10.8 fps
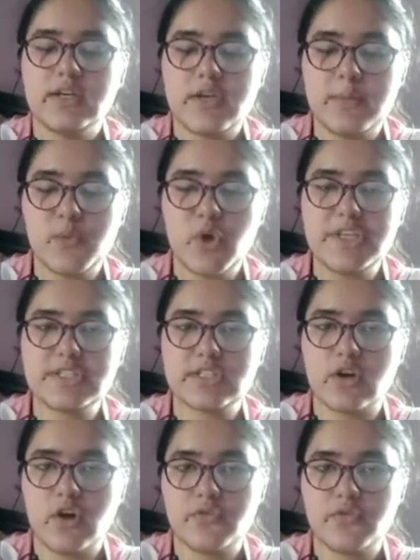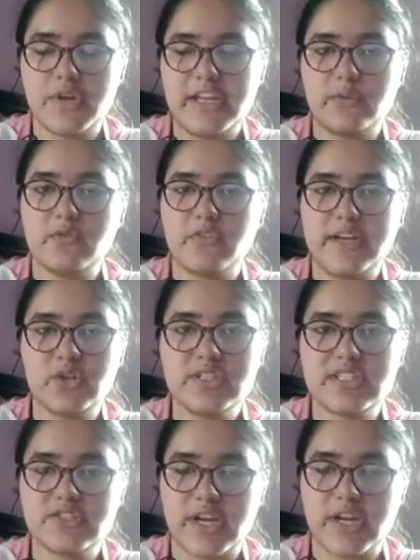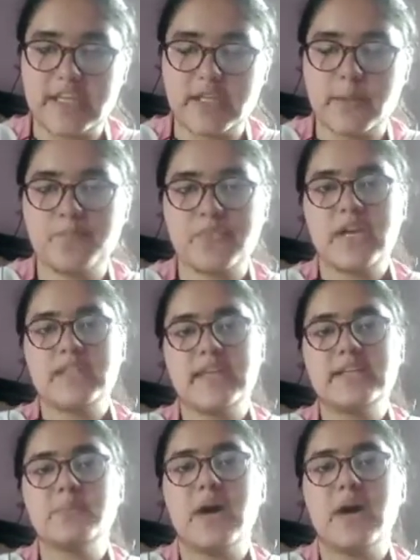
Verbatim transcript: employees of railway went on strike. Their,